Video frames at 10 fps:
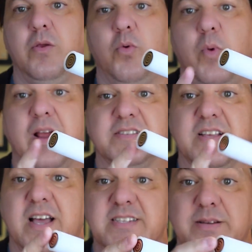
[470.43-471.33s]
Whereas
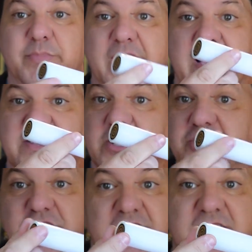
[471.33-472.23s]
the custom blades are
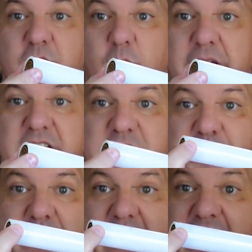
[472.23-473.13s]
just the
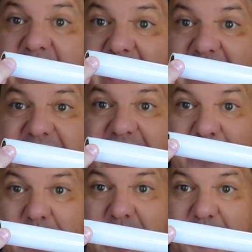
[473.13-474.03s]
1-inch blade and that's
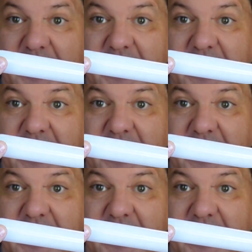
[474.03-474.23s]
it right up to the